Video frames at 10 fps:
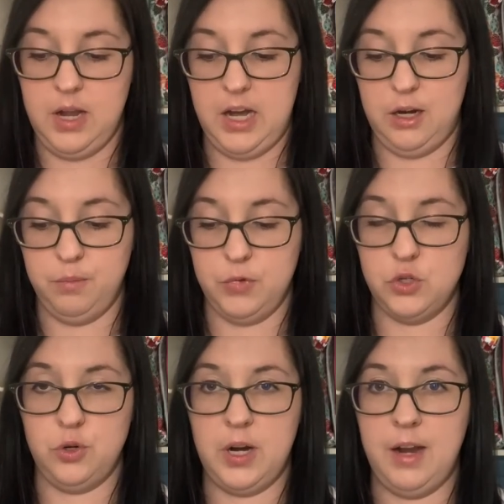And I'm
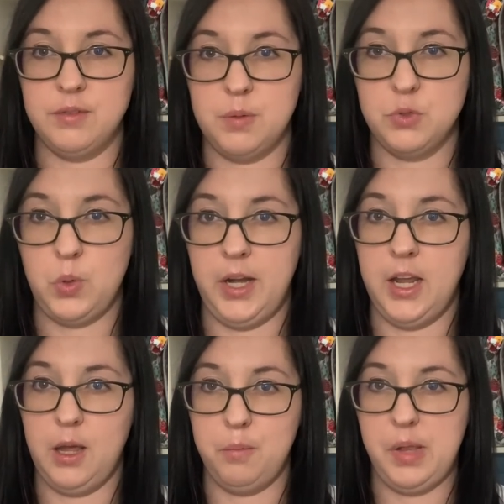sure I have some twenty-eight
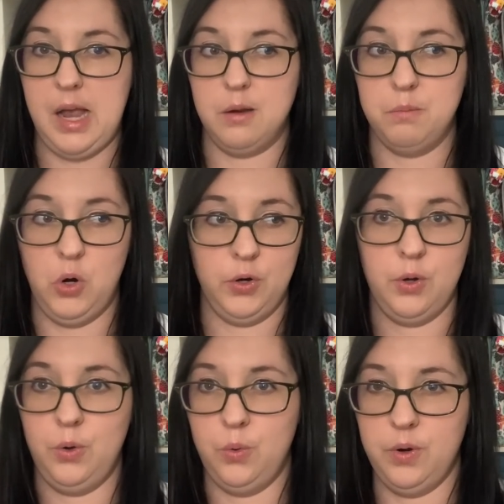count black
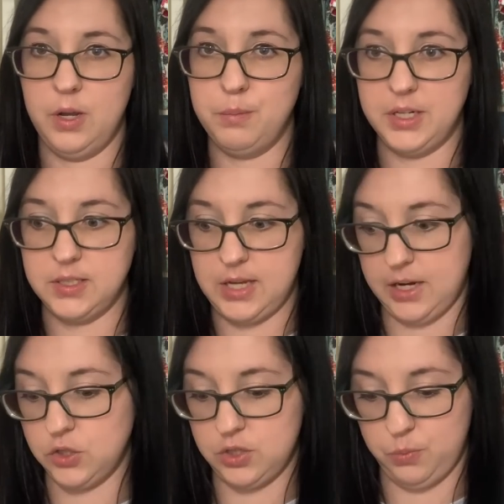Monaco in my
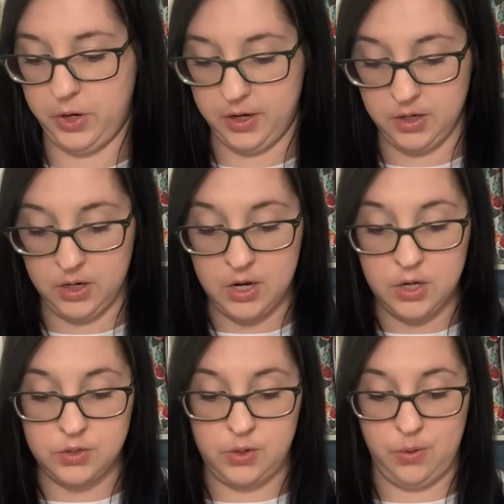stash somewhere.
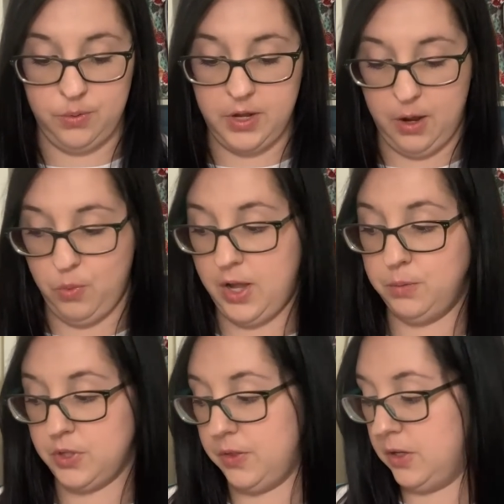So yeah, while I
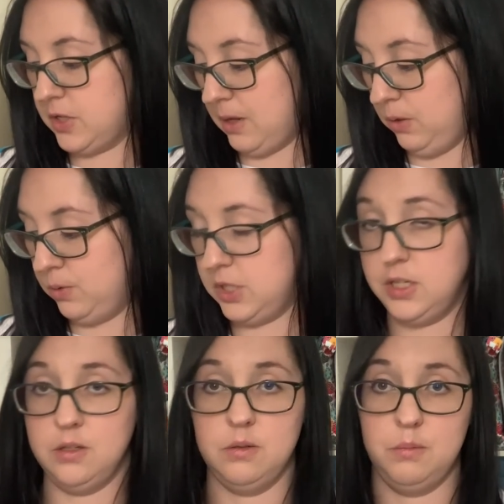was on there
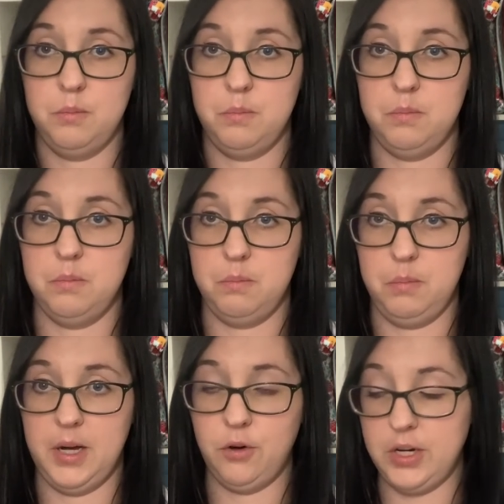downloading
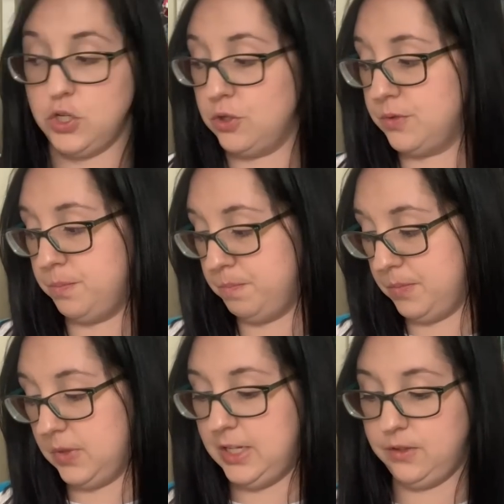my creatures,
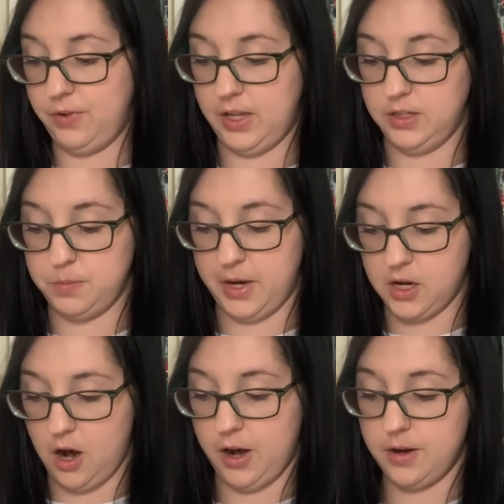these fell into my
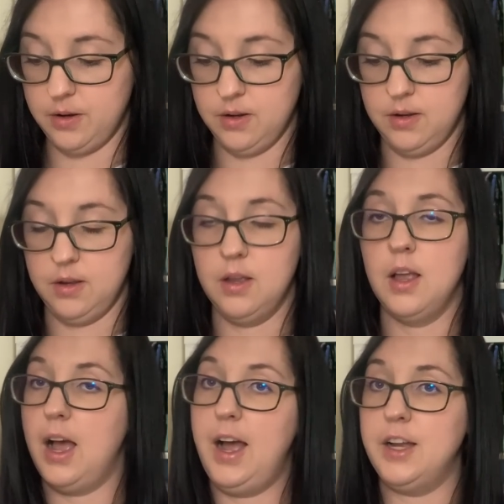cart.
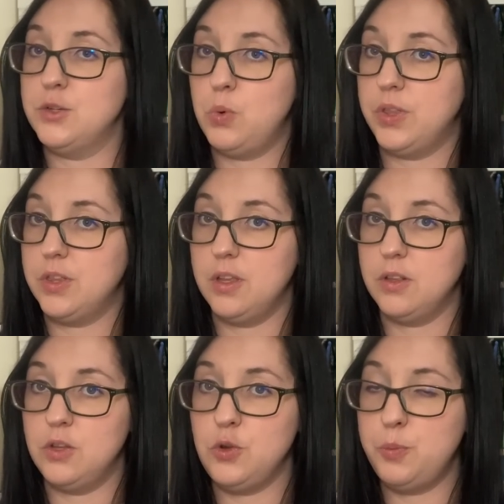And with
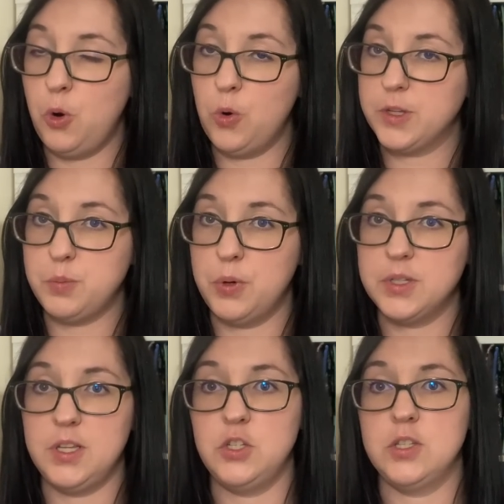the new Hocus Pocus
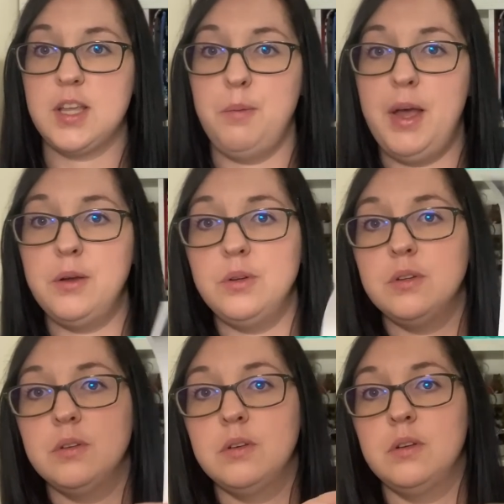that just came out,
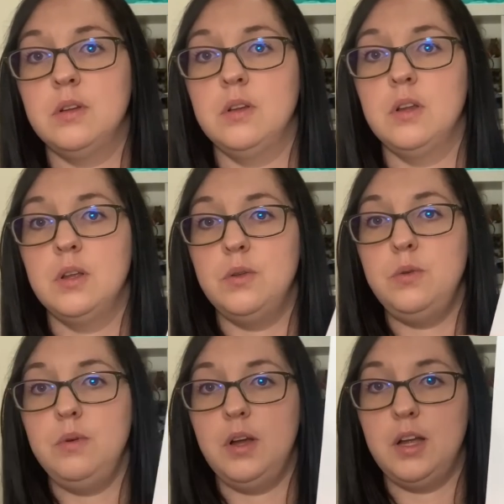
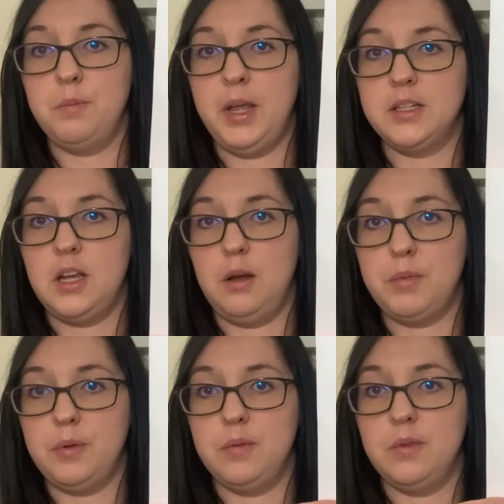ooh, I picked up
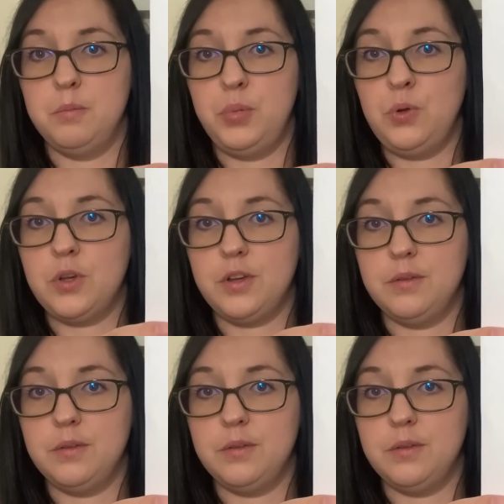Book.